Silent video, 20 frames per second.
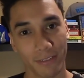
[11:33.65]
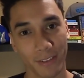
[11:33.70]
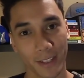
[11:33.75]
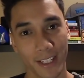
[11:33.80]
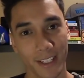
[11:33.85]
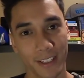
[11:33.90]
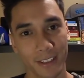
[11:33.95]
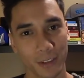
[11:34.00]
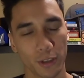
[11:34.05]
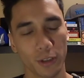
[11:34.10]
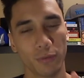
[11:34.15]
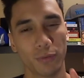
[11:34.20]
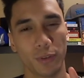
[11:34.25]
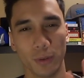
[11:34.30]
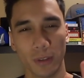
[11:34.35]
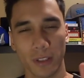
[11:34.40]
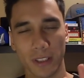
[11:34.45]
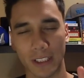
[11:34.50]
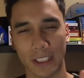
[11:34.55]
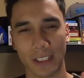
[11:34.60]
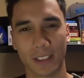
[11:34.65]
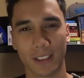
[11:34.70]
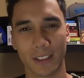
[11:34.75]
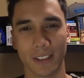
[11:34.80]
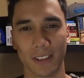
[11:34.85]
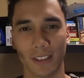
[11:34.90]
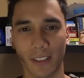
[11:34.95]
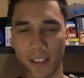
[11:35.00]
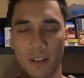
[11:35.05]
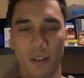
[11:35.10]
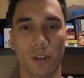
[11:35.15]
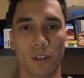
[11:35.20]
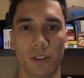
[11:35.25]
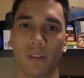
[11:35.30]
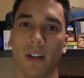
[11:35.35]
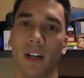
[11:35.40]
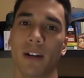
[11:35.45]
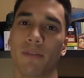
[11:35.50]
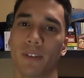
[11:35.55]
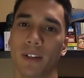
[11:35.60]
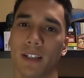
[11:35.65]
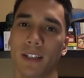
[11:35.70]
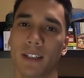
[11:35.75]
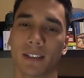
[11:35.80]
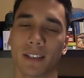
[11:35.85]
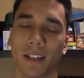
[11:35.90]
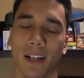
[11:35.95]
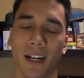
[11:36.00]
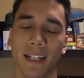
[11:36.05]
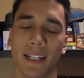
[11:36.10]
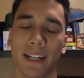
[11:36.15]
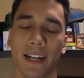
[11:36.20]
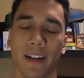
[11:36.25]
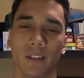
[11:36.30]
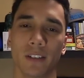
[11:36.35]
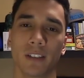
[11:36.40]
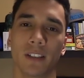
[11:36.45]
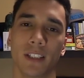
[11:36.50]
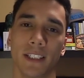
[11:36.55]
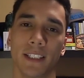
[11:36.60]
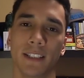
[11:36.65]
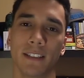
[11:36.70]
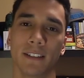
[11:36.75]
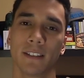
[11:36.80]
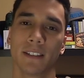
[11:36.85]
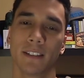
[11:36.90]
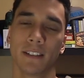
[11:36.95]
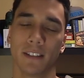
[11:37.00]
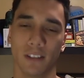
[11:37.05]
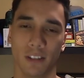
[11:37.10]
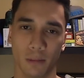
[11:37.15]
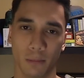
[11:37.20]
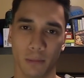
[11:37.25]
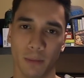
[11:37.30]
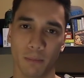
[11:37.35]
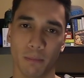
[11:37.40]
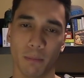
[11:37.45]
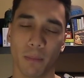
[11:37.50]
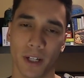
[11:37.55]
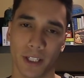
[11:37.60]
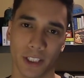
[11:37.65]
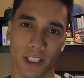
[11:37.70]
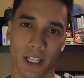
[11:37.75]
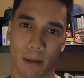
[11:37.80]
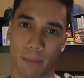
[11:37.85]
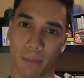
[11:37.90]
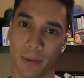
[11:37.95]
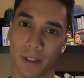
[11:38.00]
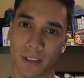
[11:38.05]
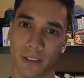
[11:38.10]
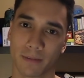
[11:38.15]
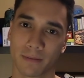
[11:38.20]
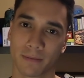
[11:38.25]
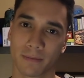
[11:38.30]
things, or if you just consider those 5 things, I guarantee you'll be much happier.